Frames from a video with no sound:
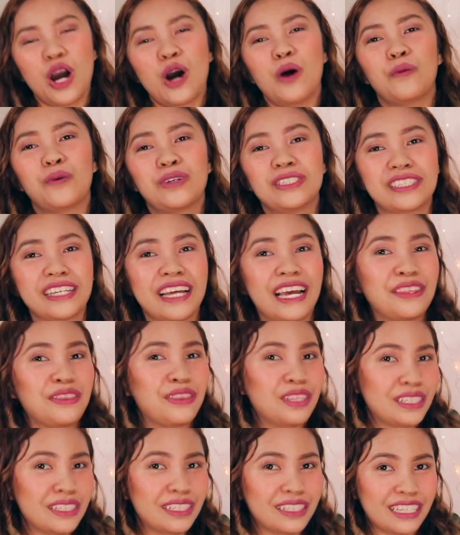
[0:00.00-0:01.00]
Once again,
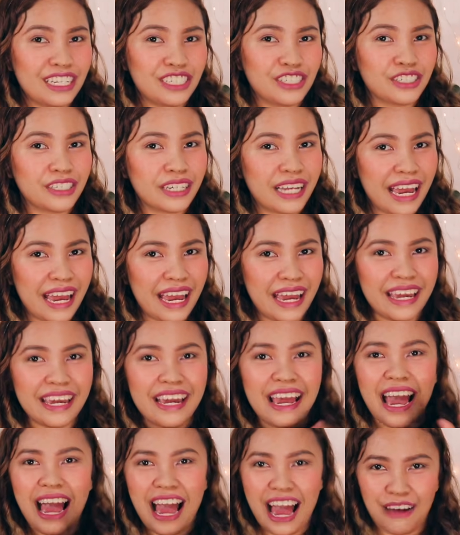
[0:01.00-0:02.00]
this is Teacher Kaye.
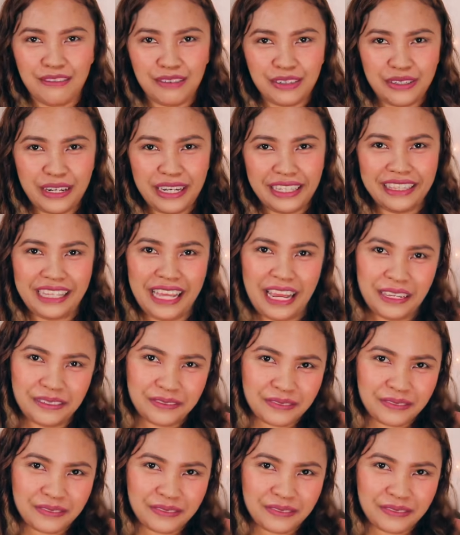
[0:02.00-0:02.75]
Have a great day.